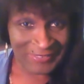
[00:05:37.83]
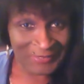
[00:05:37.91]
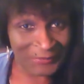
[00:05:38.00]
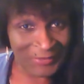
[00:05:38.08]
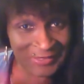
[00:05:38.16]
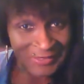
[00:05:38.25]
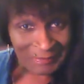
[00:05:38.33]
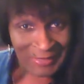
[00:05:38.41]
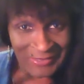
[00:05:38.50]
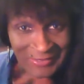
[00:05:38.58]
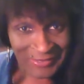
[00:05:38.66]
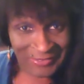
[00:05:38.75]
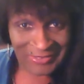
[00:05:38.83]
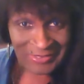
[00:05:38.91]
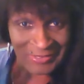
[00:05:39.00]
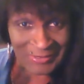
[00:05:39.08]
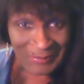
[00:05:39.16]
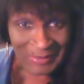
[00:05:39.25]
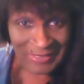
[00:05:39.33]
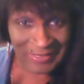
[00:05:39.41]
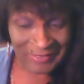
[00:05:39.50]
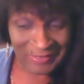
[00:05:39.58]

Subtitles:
which is basically a state of mind,